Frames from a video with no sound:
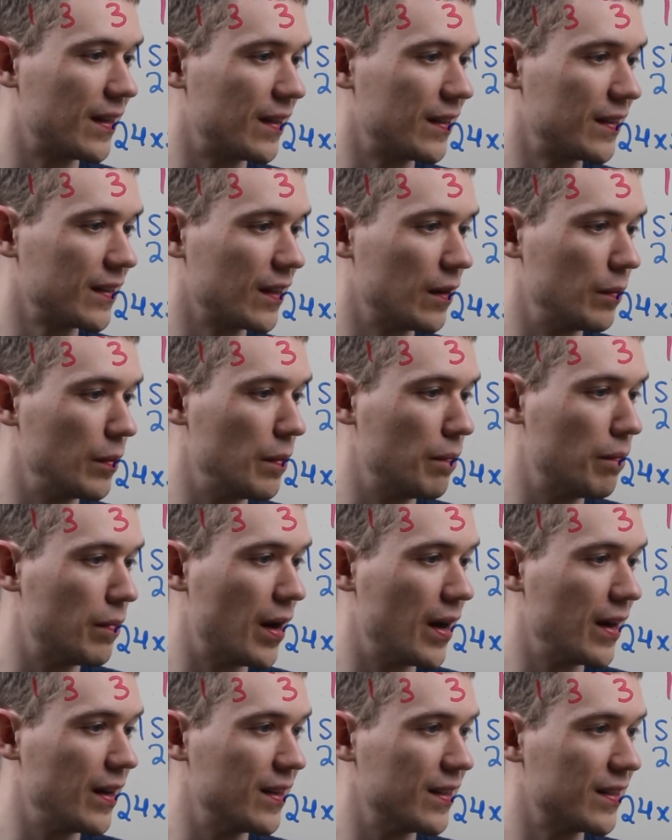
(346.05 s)
It's going to be
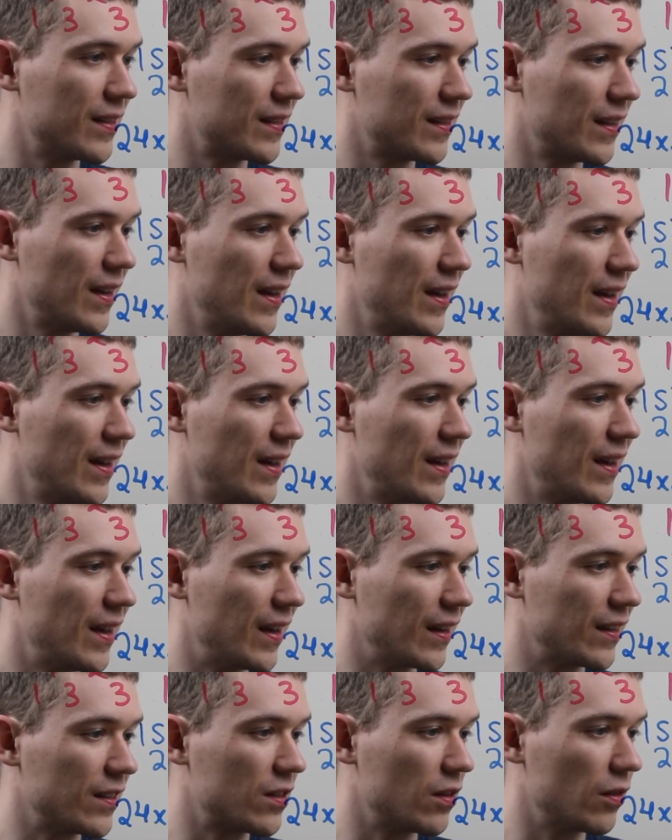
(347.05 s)
minus
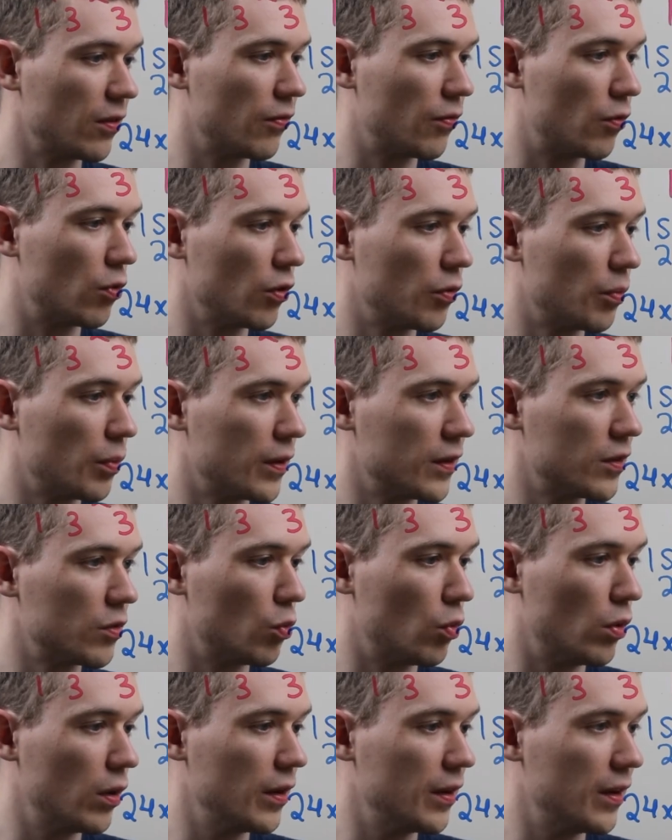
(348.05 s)
x to the fourth plus
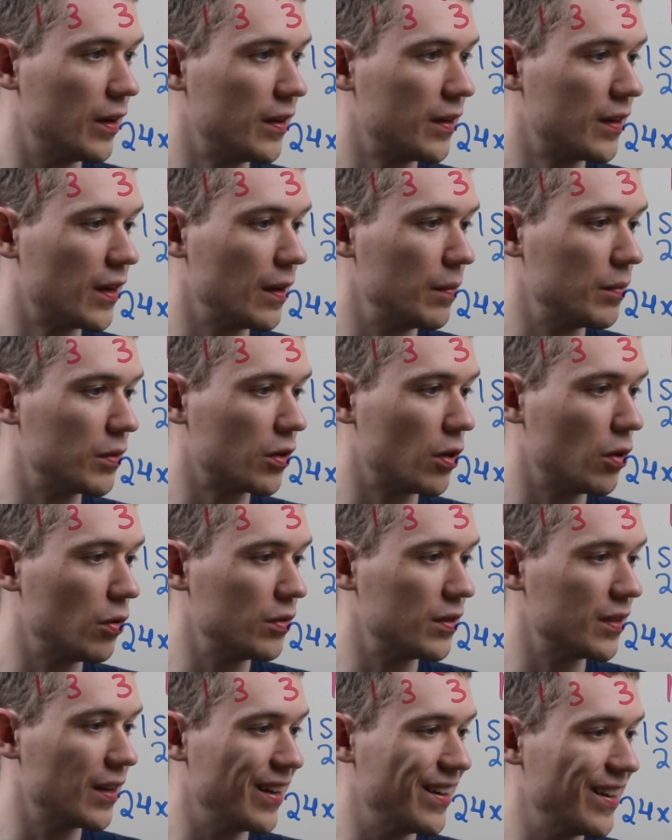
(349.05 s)
1 times
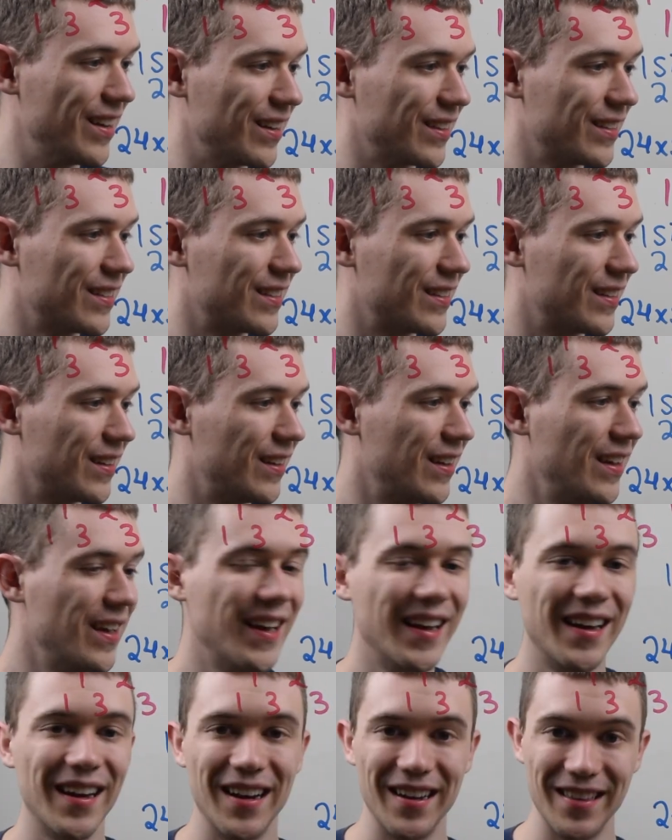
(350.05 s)
cosine x.
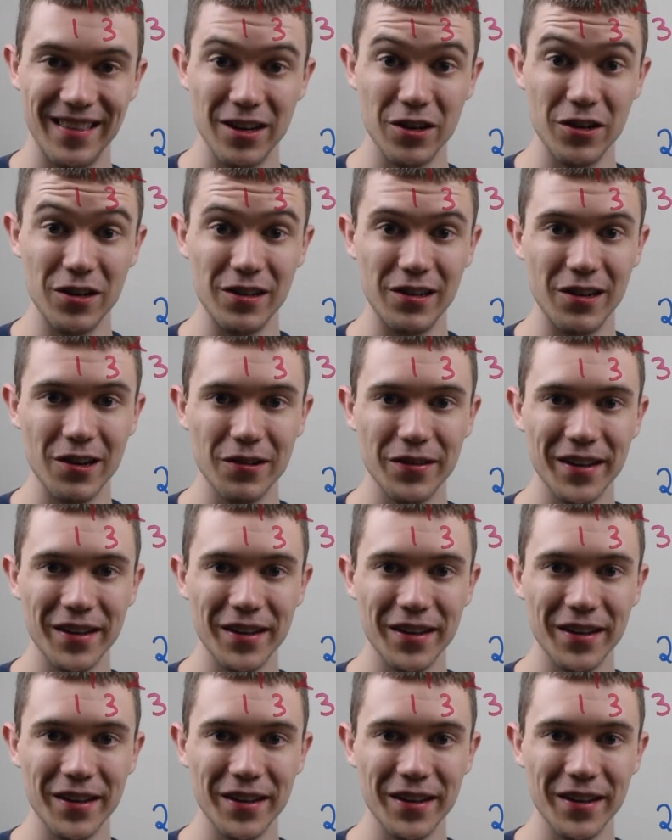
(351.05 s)
And there you go.